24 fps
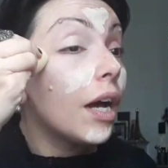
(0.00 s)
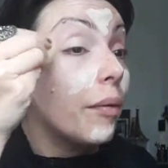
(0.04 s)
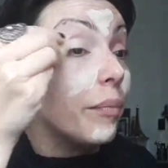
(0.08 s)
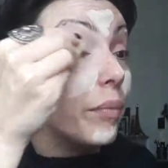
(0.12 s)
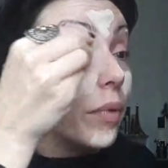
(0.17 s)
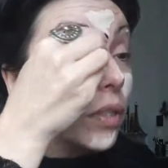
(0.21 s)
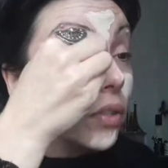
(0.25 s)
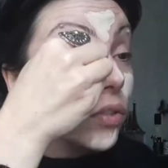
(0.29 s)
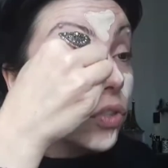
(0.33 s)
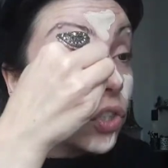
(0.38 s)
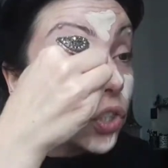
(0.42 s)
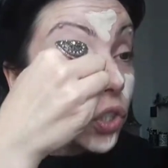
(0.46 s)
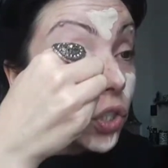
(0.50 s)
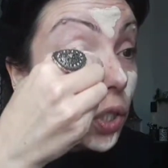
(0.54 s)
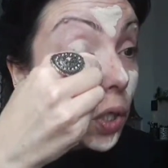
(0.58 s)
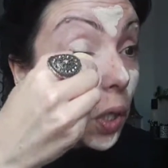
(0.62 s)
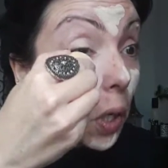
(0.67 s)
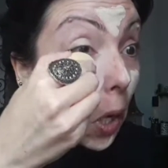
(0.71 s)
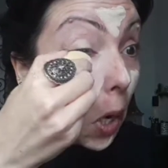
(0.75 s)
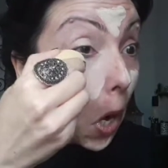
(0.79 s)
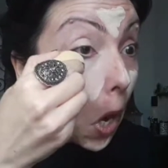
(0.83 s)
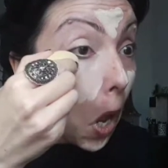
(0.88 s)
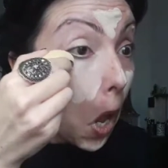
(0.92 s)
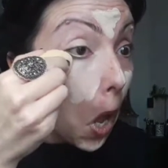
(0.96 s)
I'm not
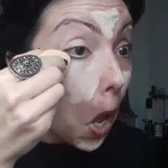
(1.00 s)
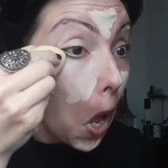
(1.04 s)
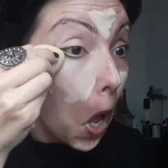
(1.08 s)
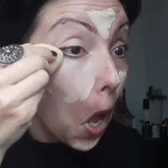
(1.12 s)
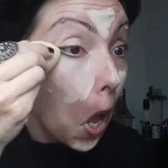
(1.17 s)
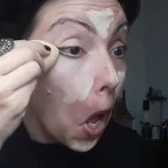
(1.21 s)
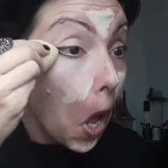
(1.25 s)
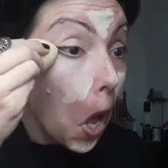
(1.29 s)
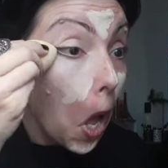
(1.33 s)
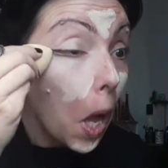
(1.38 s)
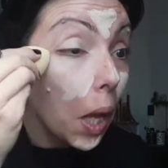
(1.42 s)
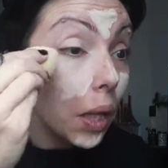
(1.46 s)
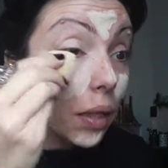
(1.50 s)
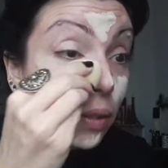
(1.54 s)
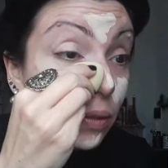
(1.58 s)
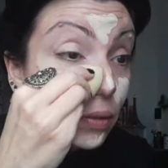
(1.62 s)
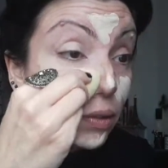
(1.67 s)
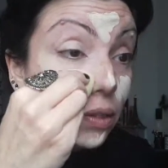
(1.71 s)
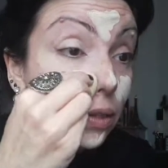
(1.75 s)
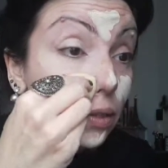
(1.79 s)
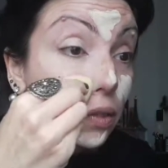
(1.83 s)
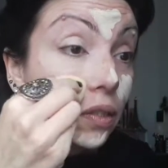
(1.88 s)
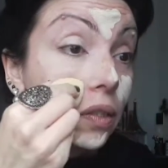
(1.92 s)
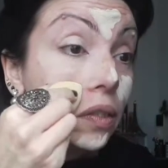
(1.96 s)
sure
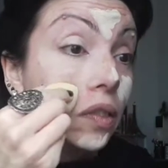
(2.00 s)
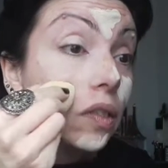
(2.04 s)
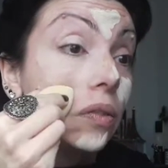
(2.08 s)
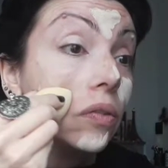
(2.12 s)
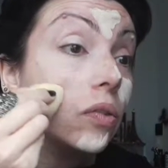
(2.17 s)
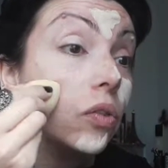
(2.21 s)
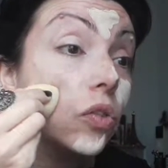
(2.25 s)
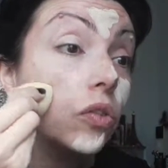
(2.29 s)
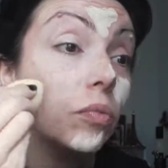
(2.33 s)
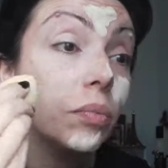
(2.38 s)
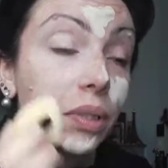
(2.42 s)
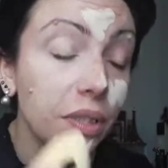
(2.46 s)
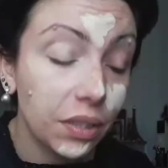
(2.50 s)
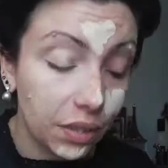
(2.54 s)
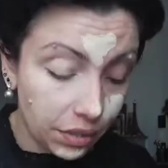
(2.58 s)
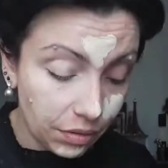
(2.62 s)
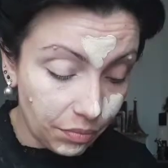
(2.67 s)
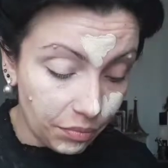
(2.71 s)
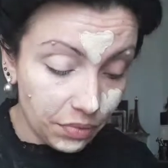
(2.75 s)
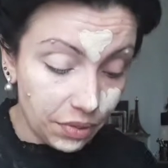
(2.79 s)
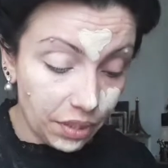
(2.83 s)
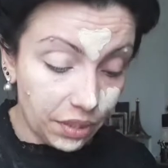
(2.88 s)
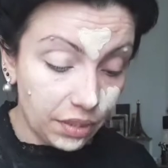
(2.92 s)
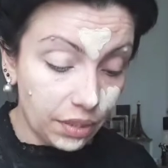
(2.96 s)
that this is going to be
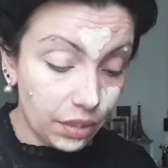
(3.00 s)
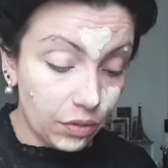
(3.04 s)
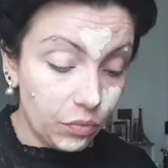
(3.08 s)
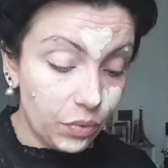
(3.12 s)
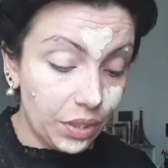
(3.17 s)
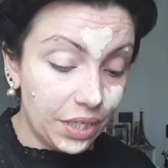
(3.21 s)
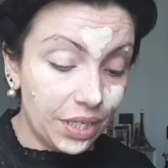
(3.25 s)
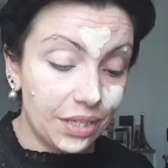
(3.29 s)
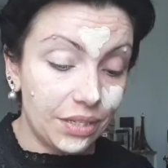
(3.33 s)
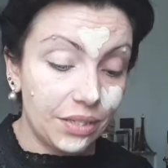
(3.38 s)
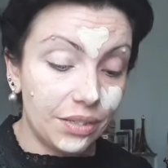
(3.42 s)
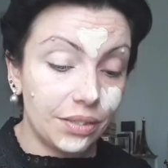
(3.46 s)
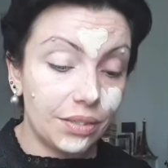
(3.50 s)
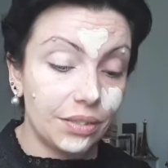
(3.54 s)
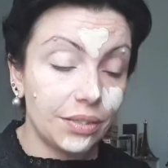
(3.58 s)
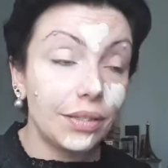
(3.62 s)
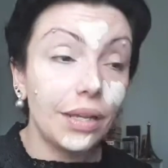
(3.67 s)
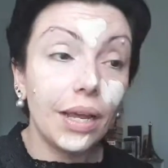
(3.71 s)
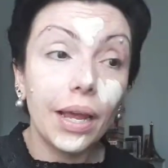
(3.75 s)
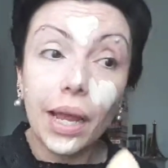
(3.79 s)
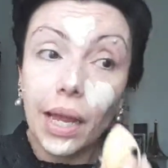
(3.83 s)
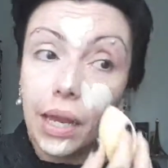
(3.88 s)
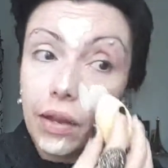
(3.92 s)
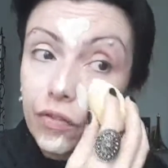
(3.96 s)
something that we can
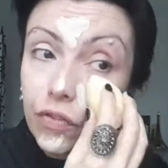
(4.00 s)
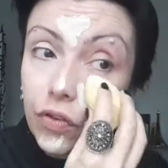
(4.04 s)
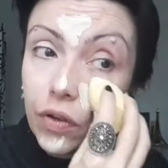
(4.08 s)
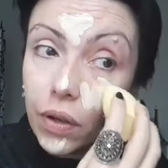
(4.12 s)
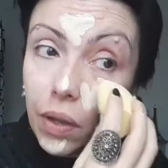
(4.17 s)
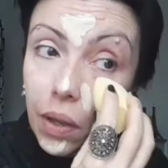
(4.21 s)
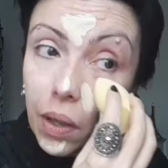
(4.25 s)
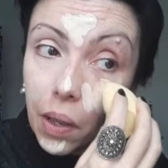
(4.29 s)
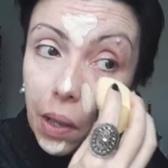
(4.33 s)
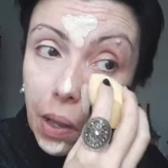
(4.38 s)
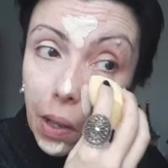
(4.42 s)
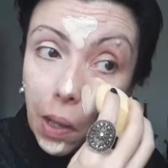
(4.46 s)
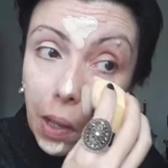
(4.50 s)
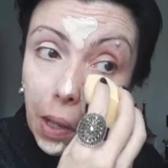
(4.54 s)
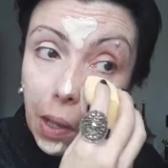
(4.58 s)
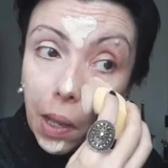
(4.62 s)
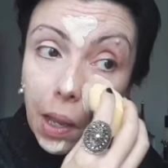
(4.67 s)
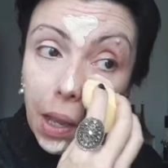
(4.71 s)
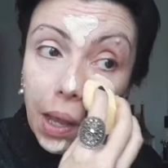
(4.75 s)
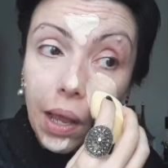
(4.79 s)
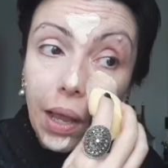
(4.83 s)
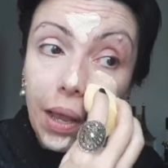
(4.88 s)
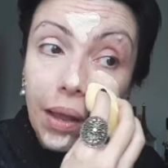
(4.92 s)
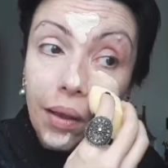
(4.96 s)
save.
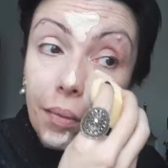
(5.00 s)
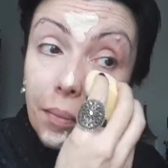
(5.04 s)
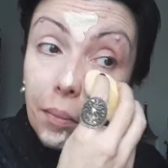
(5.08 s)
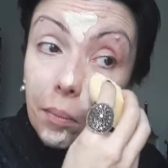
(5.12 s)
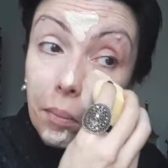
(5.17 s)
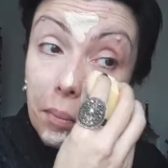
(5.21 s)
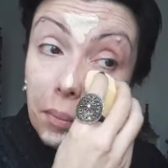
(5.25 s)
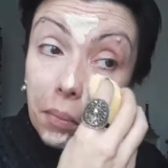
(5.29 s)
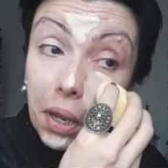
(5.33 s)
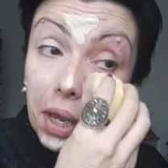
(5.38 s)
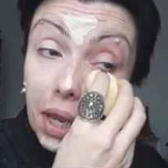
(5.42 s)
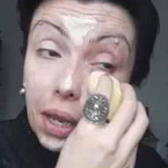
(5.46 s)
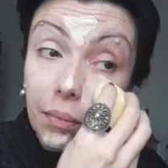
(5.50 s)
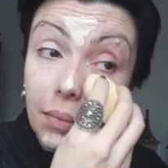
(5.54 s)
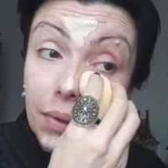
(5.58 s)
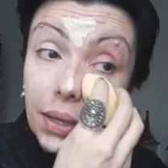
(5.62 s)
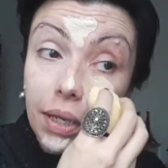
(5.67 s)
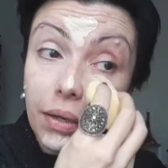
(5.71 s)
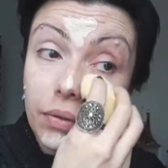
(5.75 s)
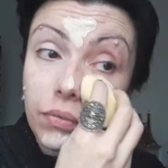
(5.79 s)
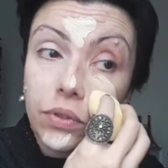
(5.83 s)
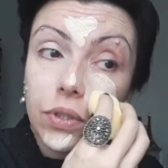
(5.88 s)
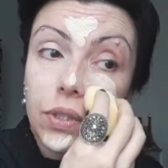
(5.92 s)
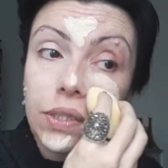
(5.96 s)

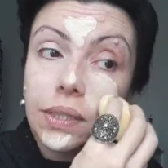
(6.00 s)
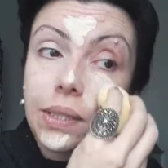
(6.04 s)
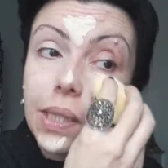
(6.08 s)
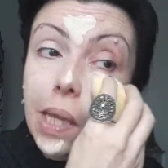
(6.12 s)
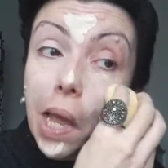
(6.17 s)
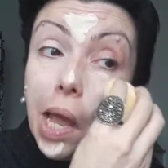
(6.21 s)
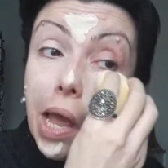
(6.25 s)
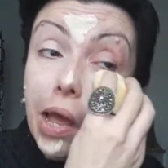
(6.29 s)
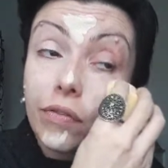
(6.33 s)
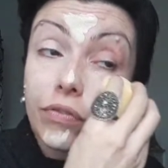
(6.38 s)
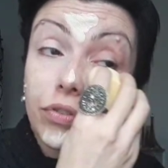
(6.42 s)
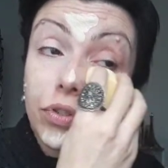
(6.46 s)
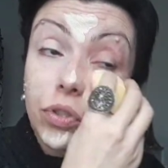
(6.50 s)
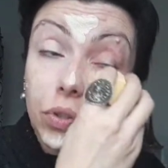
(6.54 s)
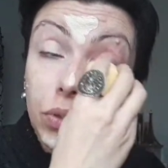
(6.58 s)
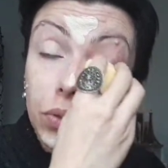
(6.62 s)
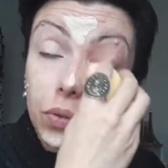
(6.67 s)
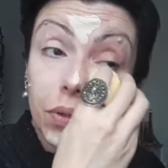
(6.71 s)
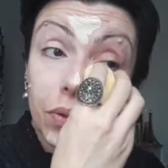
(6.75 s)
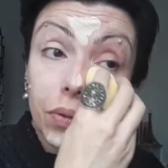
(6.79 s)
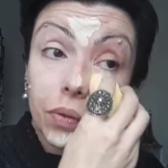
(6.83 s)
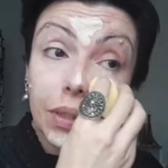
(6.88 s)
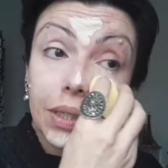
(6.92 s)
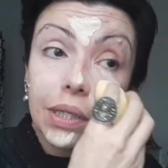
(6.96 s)
Maybe I'll just have
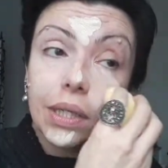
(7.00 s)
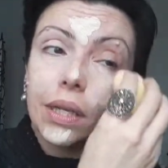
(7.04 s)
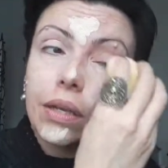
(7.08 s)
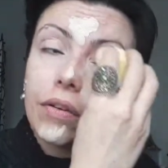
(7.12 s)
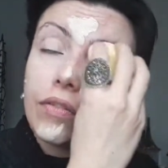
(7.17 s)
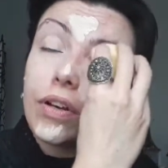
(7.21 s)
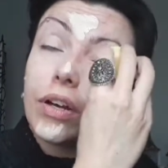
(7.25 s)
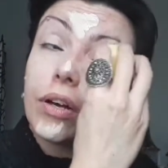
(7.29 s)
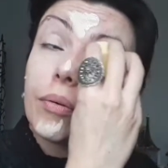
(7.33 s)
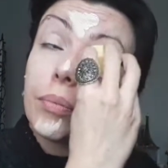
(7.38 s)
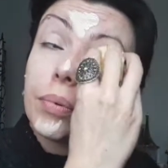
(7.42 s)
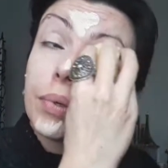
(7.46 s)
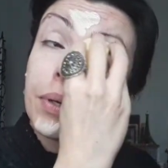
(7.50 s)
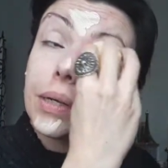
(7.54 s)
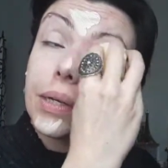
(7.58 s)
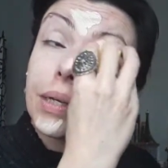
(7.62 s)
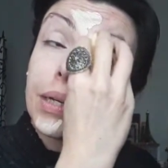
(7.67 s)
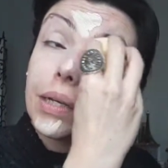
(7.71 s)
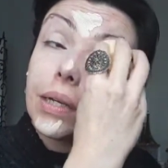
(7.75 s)
to, give up